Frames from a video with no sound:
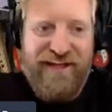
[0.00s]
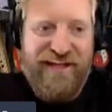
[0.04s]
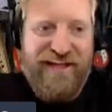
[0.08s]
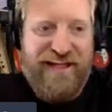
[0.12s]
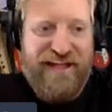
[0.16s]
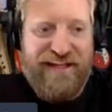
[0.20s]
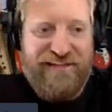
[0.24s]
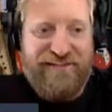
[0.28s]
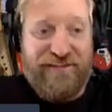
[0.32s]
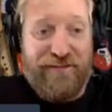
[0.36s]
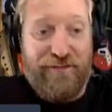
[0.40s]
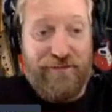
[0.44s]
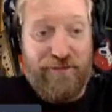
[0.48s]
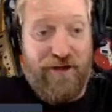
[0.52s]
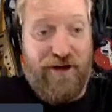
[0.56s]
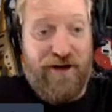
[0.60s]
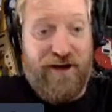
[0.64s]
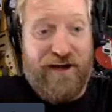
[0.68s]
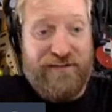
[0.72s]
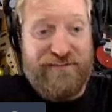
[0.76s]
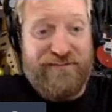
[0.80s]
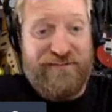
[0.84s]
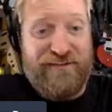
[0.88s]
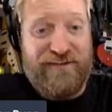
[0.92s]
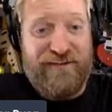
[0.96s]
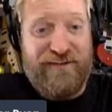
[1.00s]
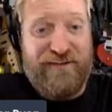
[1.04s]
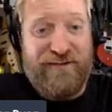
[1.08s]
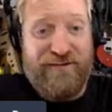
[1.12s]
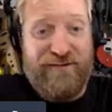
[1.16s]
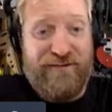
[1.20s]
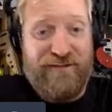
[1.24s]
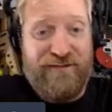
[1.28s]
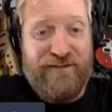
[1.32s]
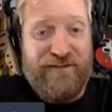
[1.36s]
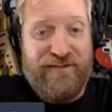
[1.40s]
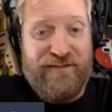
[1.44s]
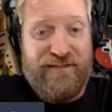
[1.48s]
It's a lot.
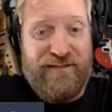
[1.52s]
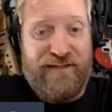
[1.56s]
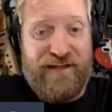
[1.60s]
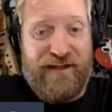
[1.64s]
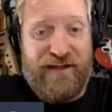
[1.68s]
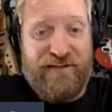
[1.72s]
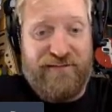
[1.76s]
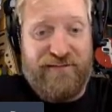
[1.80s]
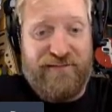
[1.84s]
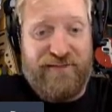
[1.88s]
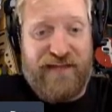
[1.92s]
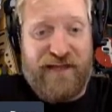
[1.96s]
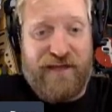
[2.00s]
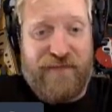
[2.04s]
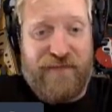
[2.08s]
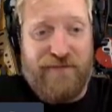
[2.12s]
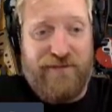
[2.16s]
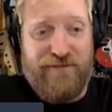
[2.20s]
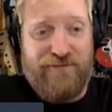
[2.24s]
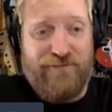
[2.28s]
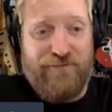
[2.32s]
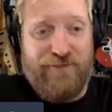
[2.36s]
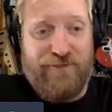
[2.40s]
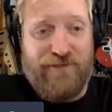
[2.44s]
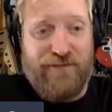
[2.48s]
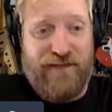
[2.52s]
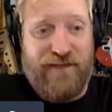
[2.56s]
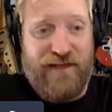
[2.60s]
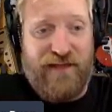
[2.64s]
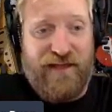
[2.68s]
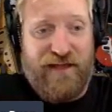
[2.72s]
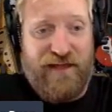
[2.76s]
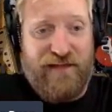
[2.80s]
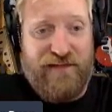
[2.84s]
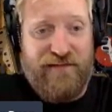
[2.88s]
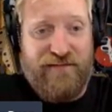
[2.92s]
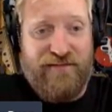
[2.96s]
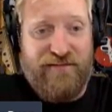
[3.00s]
I sat and messed with it
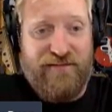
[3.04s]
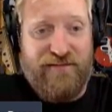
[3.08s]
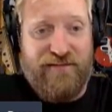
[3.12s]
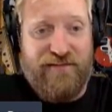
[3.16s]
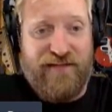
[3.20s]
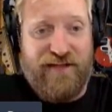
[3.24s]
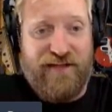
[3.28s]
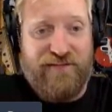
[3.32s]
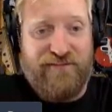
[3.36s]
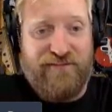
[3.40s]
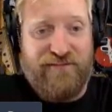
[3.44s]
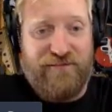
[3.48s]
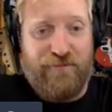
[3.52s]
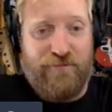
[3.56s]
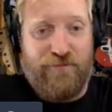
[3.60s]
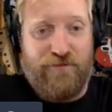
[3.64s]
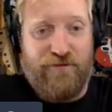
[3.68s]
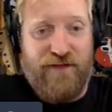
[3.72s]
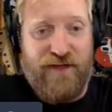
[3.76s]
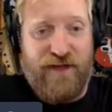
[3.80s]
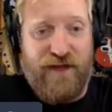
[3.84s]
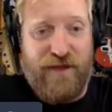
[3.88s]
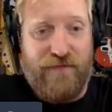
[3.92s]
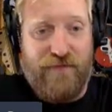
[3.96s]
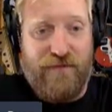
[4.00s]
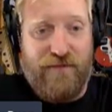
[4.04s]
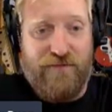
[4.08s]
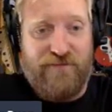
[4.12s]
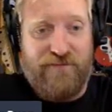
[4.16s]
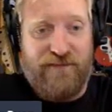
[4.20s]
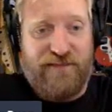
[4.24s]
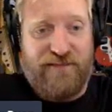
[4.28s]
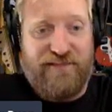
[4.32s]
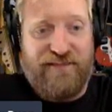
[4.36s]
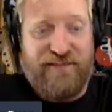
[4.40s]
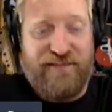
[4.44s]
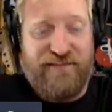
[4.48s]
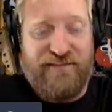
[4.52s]
at last summer NAMM. I was
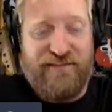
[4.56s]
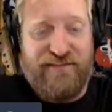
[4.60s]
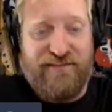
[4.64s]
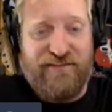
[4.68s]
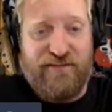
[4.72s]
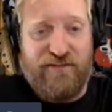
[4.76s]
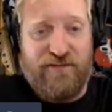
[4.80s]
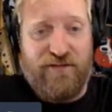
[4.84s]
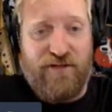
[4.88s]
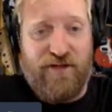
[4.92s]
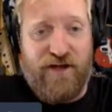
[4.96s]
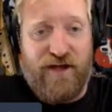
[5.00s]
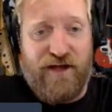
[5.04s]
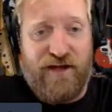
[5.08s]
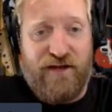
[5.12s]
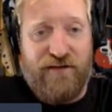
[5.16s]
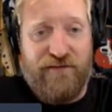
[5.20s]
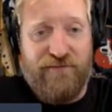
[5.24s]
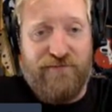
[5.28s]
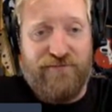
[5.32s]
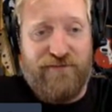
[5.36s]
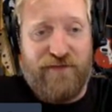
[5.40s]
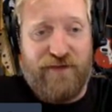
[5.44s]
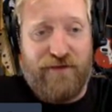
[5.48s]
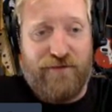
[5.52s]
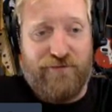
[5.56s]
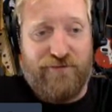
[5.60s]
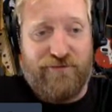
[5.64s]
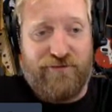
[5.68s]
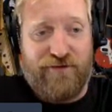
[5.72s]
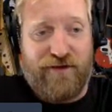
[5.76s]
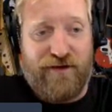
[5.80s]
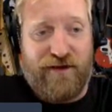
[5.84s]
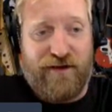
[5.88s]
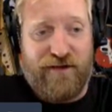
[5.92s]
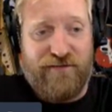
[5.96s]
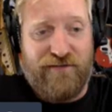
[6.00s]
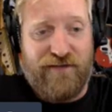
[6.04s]
like, this is a lot of sounds,
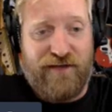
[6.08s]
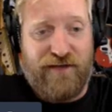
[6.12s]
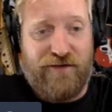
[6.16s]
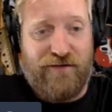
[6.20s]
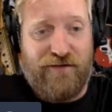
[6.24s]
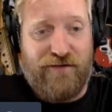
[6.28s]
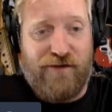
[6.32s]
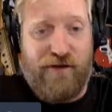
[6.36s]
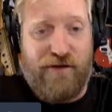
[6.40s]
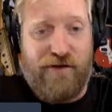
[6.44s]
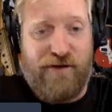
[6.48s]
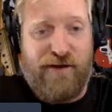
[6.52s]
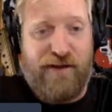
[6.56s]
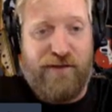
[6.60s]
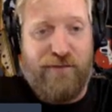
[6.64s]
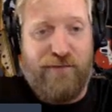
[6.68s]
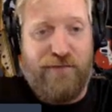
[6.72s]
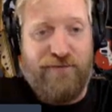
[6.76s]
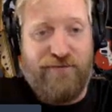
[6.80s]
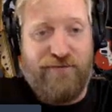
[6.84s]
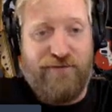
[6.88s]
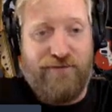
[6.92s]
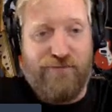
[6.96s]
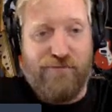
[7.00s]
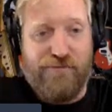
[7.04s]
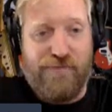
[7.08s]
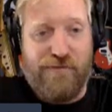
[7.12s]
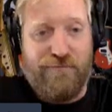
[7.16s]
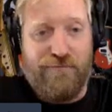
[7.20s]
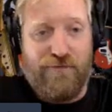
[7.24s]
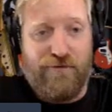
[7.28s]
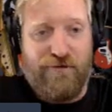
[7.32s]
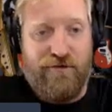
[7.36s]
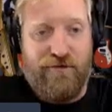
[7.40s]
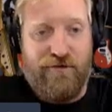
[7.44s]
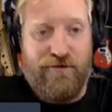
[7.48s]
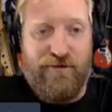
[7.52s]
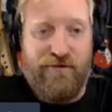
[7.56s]
guys. I don't know how anyone's going to
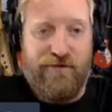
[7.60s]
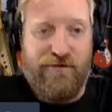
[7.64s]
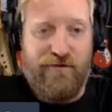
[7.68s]
remember